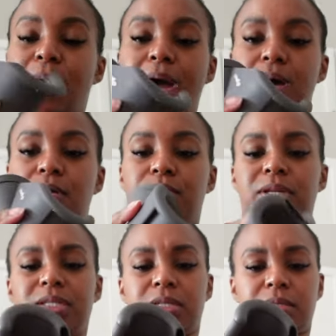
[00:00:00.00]
Wow, what
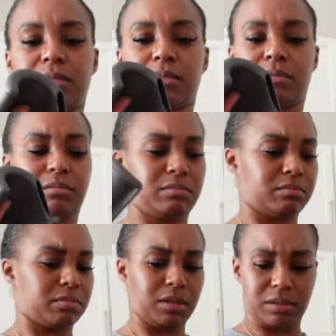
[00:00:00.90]
is this?
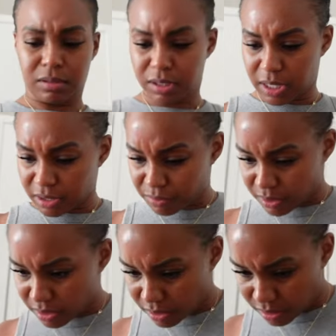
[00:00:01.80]
What
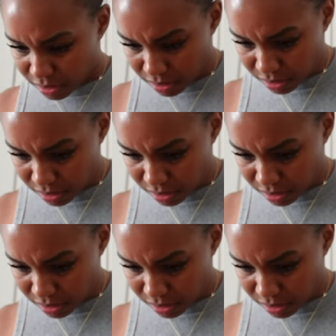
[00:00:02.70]
attachment is this?